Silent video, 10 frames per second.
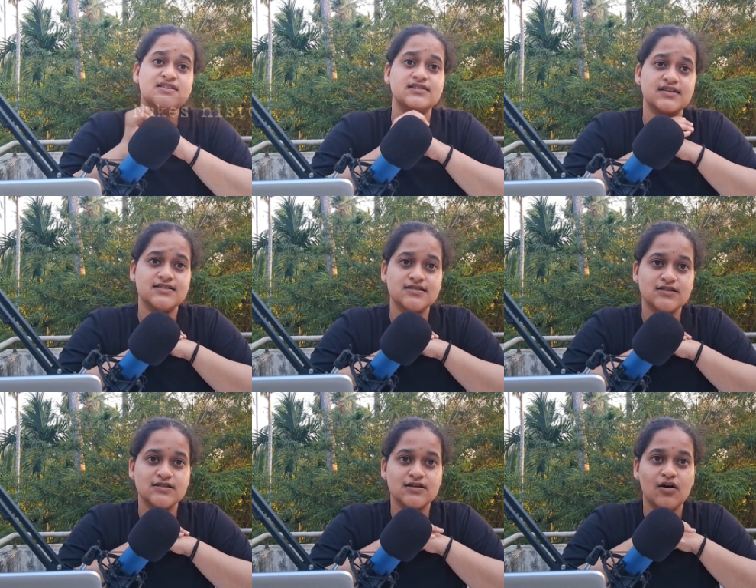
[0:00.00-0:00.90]

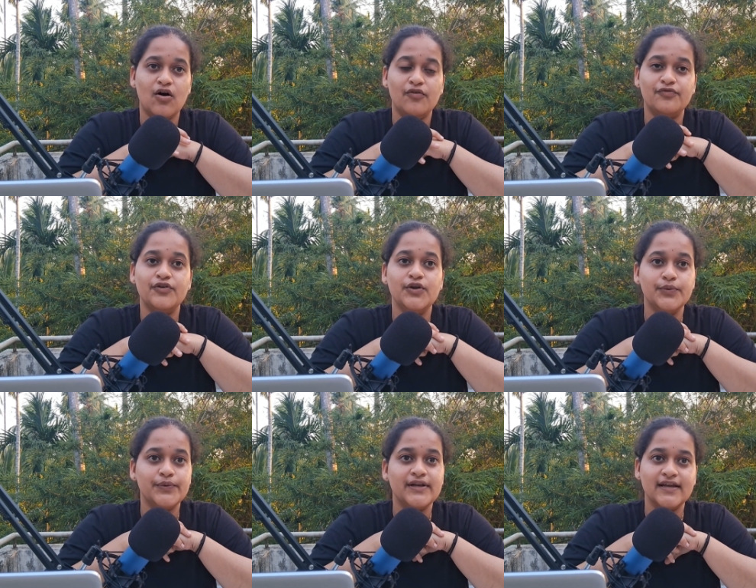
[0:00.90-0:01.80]
test of
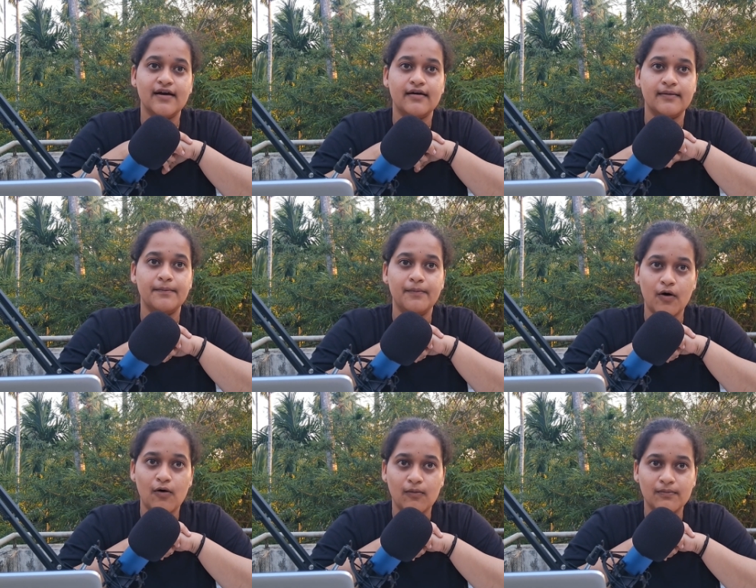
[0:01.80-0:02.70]
nuclear
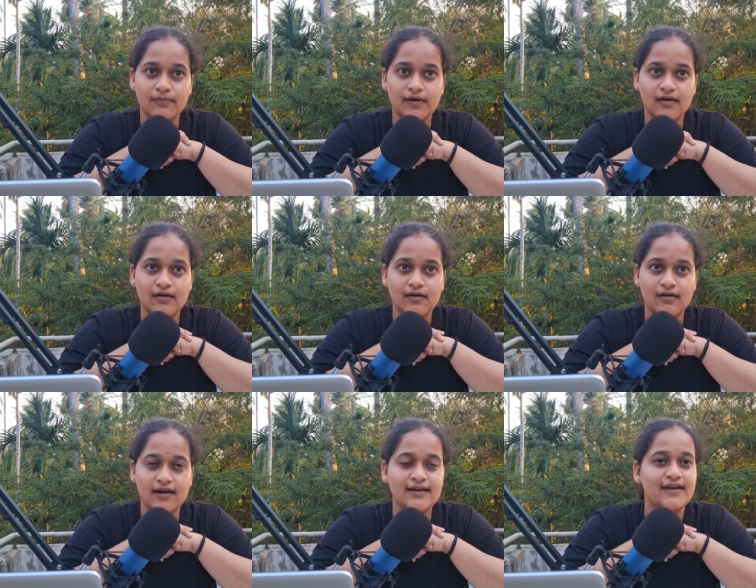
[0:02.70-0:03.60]
bomb
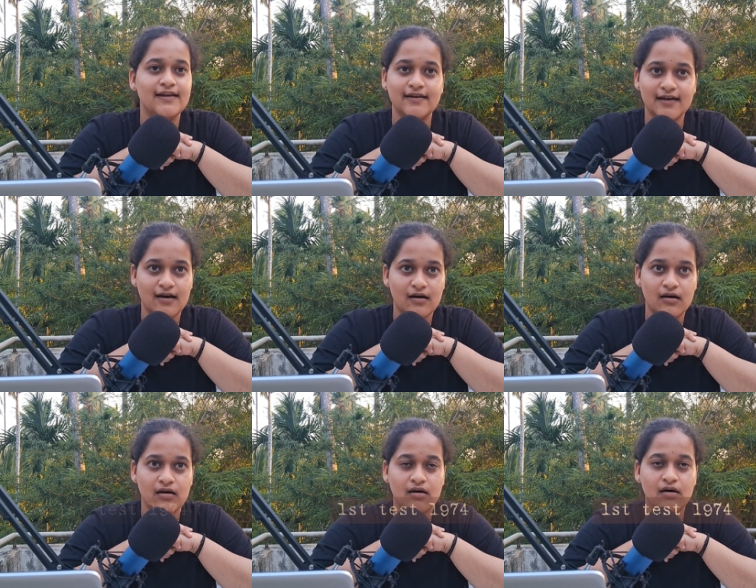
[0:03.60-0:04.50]
in India
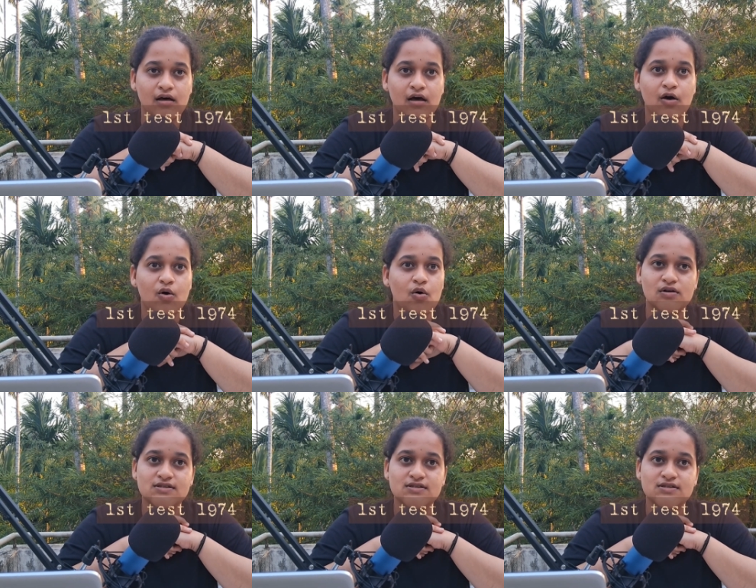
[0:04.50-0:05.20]
was